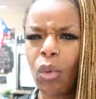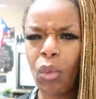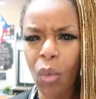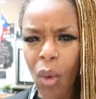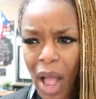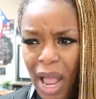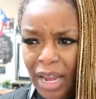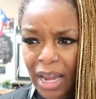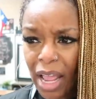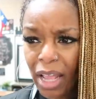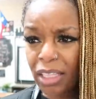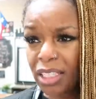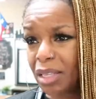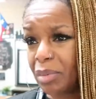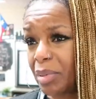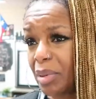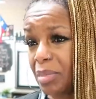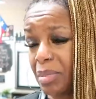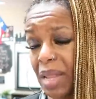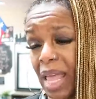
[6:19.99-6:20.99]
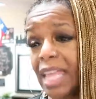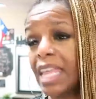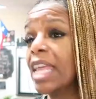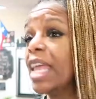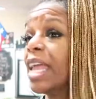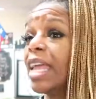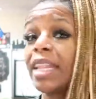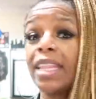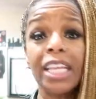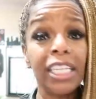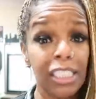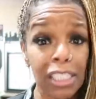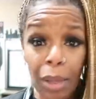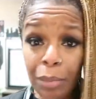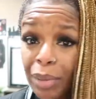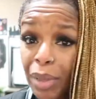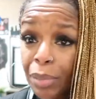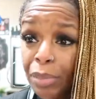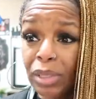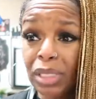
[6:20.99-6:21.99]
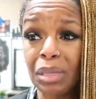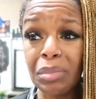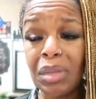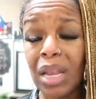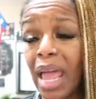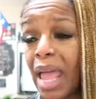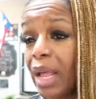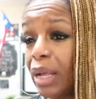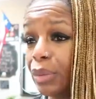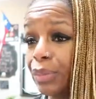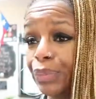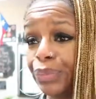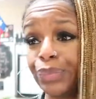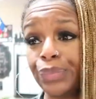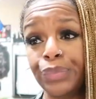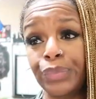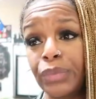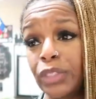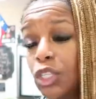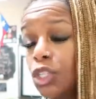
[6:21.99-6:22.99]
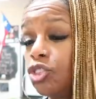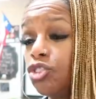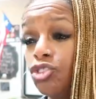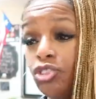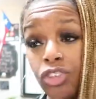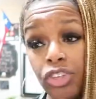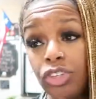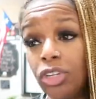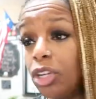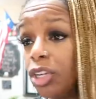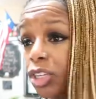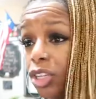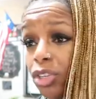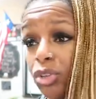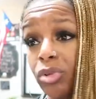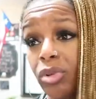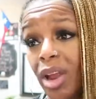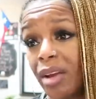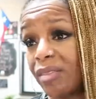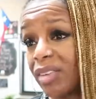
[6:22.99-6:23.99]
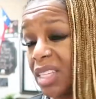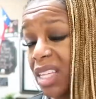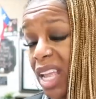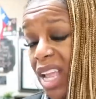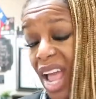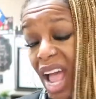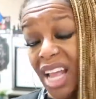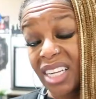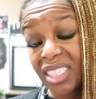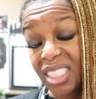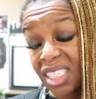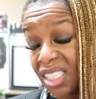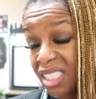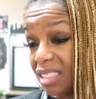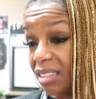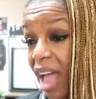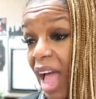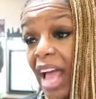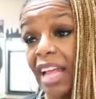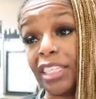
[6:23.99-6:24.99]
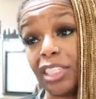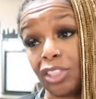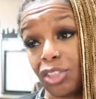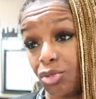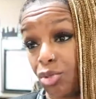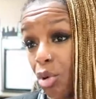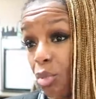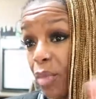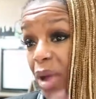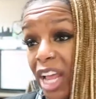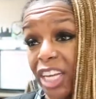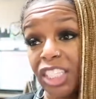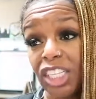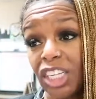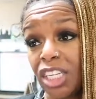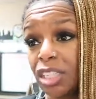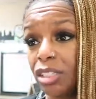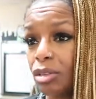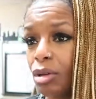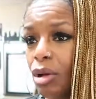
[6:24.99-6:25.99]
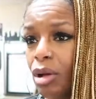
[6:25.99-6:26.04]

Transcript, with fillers: Why not? Some people like, and then some people see me like, mm-mm, you, you look cuter every day. I just, I just throw my jeans